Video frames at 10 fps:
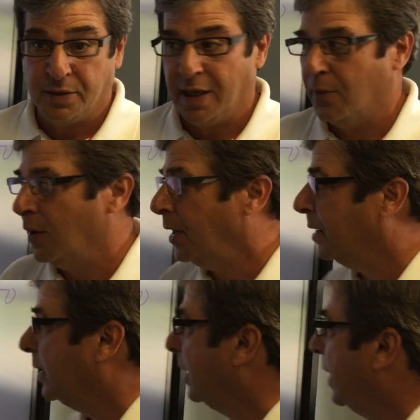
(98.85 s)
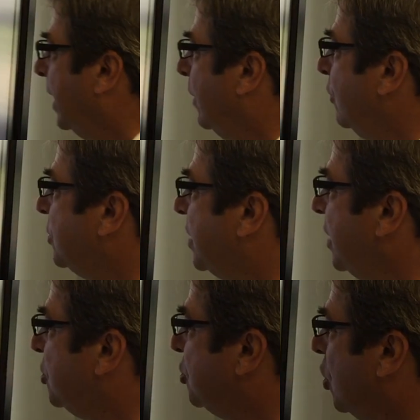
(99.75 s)
is that way. In which
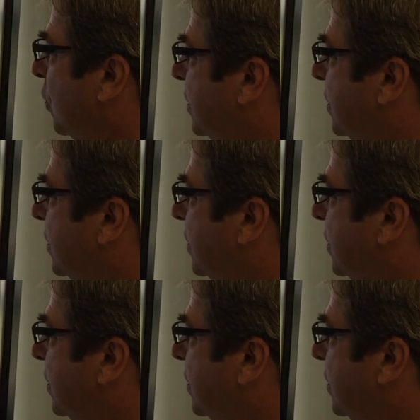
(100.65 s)
case, Joe